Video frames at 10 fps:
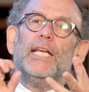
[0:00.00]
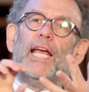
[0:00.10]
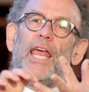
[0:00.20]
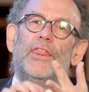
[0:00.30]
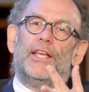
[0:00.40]

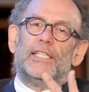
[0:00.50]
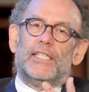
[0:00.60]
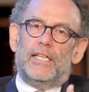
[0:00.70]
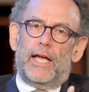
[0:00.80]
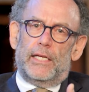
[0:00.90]
And the
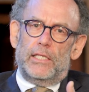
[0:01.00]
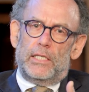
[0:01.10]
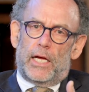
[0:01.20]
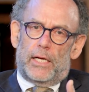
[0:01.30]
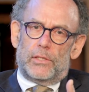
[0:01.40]
second
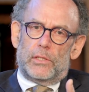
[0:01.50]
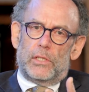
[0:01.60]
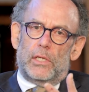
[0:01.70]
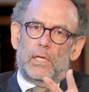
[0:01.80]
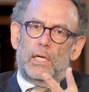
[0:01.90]
test
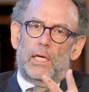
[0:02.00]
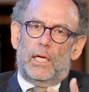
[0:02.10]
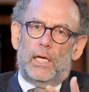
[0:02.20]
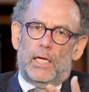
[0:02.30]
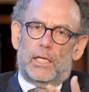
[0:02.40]

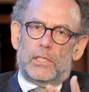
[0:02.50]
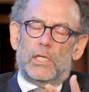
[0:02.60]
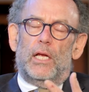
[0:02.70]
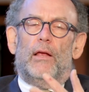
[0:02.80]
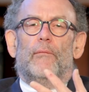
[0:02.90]

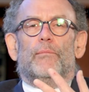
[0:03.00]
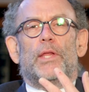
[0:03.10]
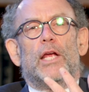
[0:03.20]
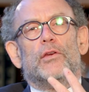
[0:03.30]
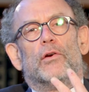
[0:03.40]
is
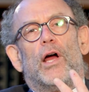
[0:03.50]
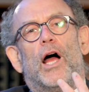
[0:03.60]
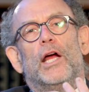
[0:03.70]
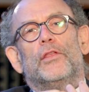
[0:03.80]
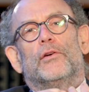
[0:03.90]
that you're
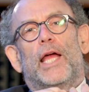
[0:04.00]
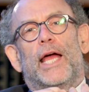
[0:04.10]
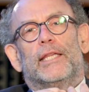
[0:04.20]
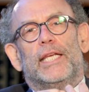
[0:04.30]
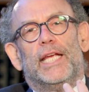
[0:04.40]
either
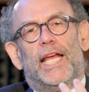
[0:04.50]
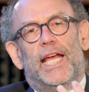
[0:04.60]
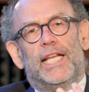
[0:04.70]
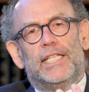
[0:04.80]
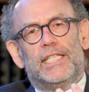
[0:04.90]
at the
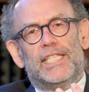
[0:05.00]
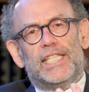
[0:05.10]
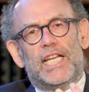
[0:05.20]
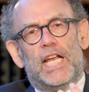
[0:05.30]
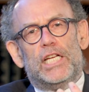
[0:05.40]
end
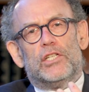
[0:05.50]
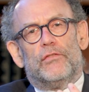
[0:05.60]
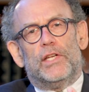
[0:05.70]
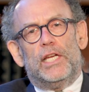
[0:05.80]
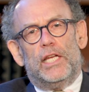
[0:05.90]
stage
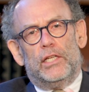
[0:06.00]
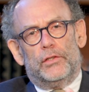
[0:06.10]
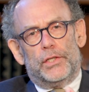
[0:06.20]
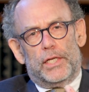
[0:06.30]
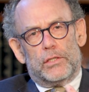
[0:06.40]
of an
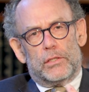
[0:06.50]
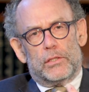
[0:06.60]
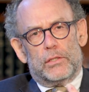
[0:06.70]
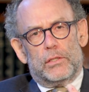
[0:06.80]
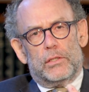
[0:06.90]

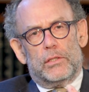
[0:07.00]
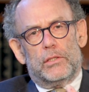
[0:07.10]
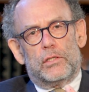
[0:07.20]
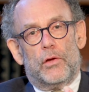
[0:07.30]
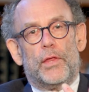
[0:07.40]
illness
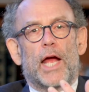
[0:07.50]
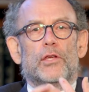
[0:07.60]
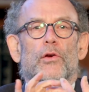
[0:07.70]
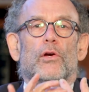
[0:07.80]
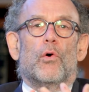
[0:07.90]
so that
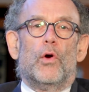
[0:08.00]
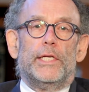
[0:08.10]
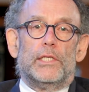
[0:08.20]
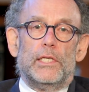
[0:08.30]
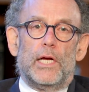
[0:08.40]
you're
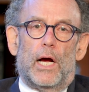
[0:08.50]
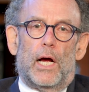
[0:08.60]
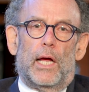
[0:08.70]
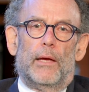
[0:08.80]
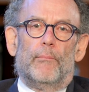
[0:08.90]
going to
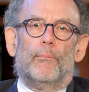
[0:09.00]
die,